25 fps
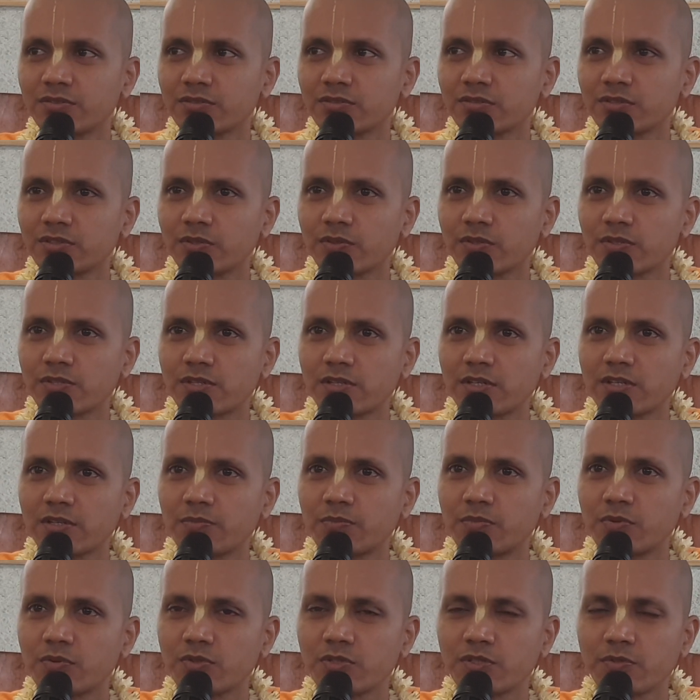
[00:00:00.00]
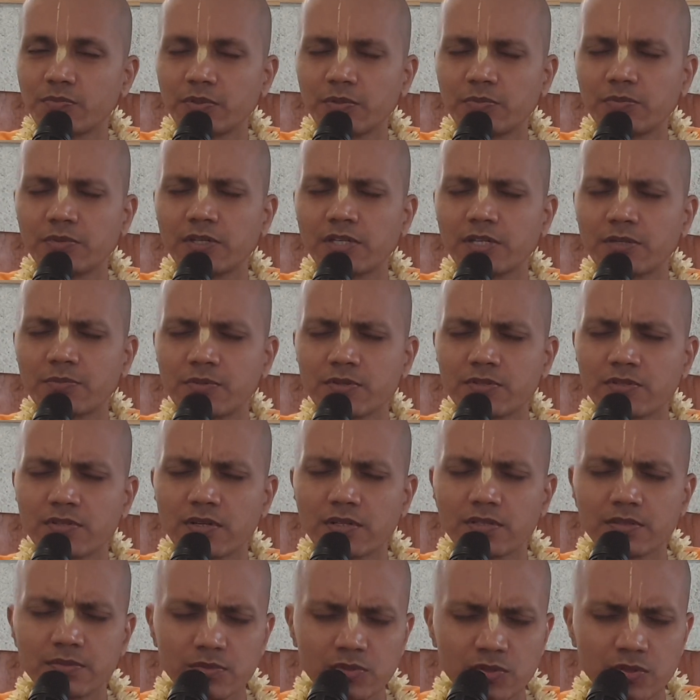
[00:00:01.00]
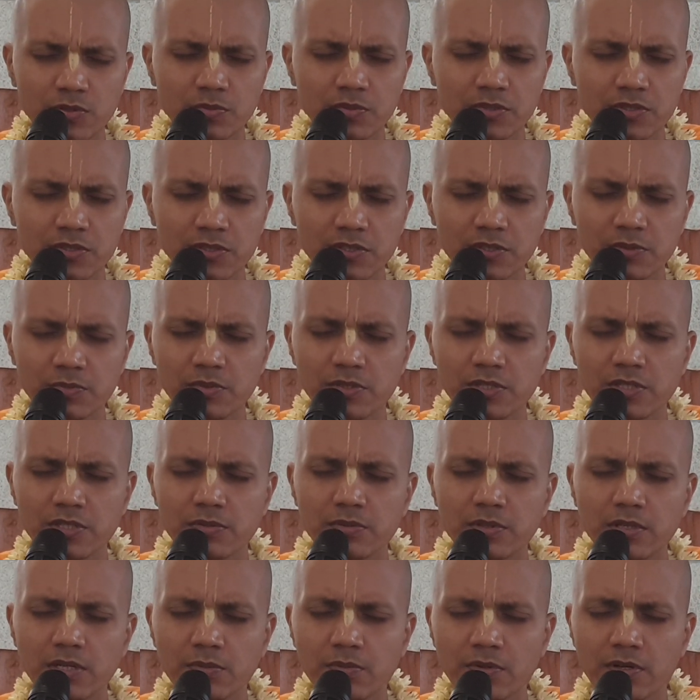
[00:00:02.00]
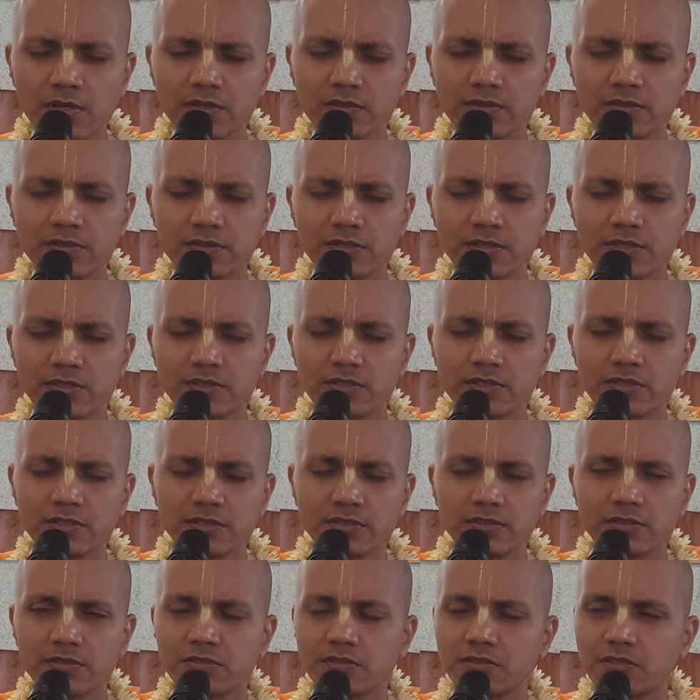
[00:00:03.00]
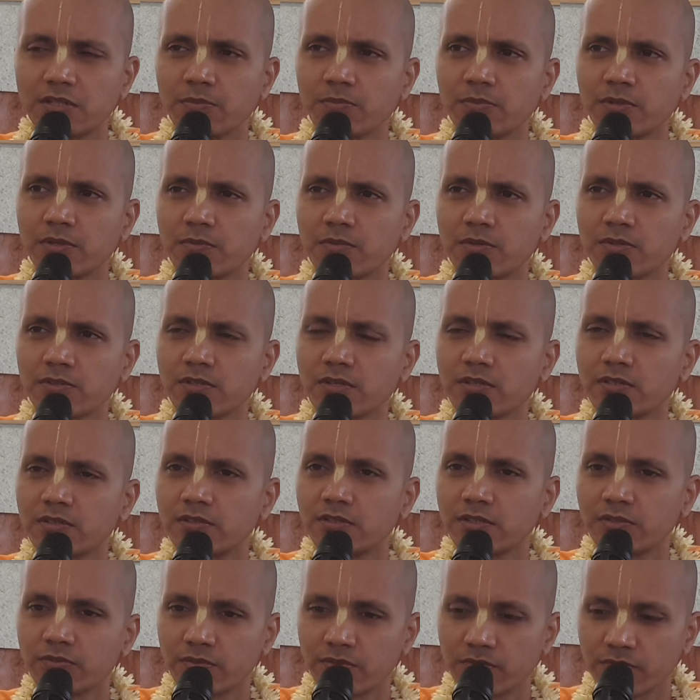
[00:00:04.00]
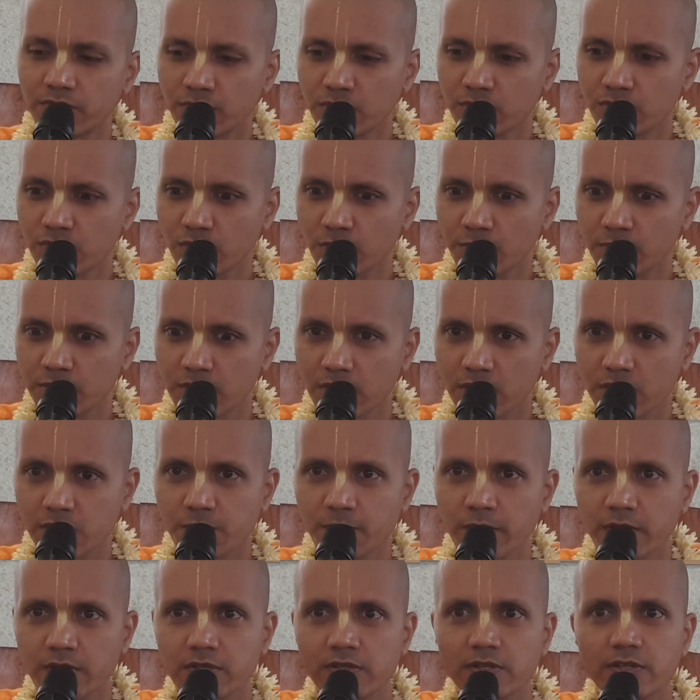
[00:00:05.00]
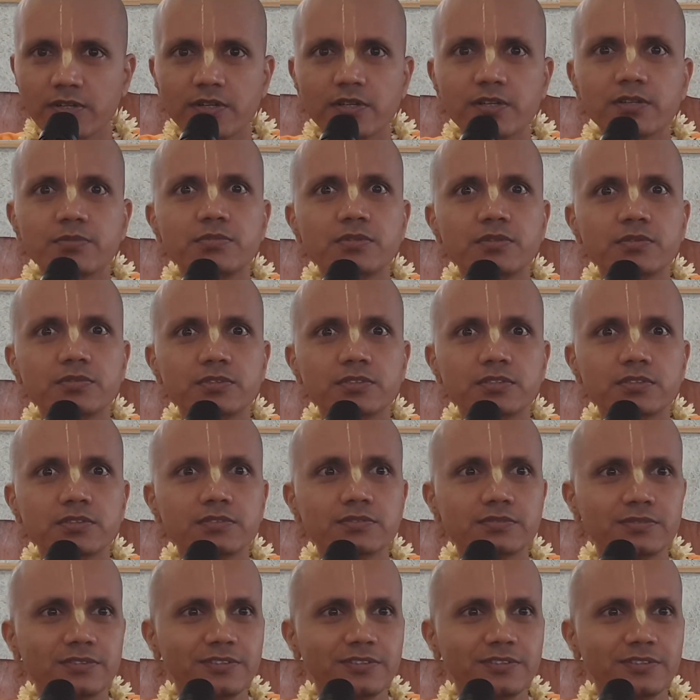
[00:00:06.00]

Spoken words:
So he was telling Puruji, people like prasadam so much, this Pisi Vadapa, this Khichdi, this temple prasad, with so much respect they take Puruji.